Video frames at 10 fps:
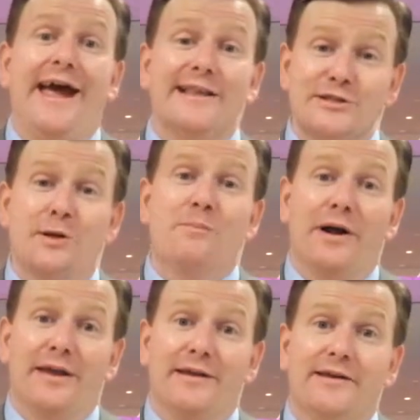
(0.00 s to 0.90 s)
And
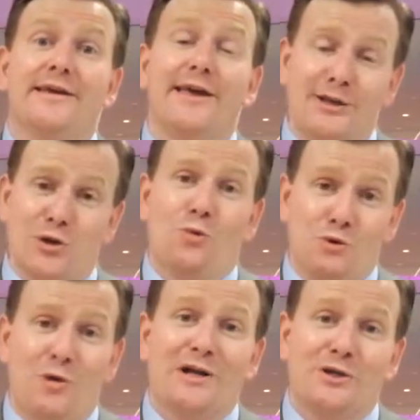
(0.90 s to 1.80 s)
somebody is
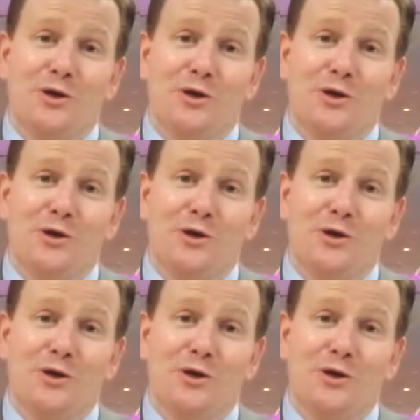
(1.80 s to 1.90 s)
always watching